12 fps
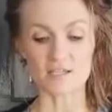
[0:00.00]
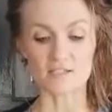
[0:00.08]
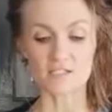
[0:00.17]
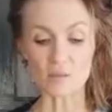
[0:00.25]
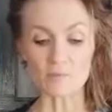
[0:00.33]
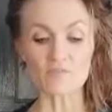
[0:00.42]

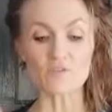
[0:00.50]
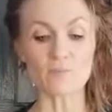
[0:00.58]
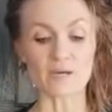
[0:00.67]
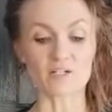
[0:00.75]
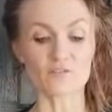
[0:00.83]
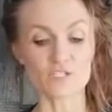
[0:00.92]
Some of the
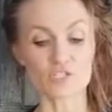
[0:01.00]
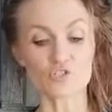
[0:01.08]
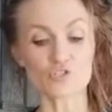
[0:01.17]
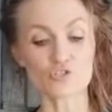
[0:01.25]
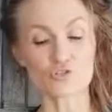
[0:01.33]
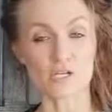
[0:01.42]
beneficial
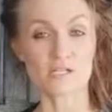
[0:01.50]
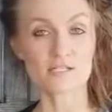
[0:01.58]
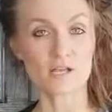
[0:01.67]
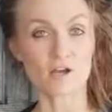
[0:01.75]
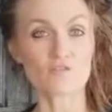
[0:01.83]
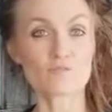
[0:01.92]
strains
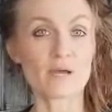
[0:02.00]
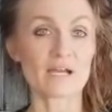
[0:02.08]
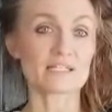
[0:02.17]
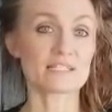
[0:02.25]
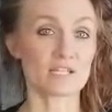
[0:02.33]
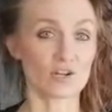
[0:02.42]
of
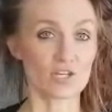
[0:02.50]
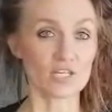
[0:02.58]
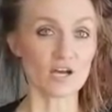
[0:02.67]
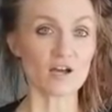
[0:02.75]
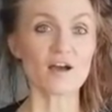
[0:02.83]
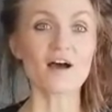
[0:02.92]

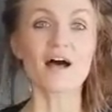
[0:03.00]
bacteria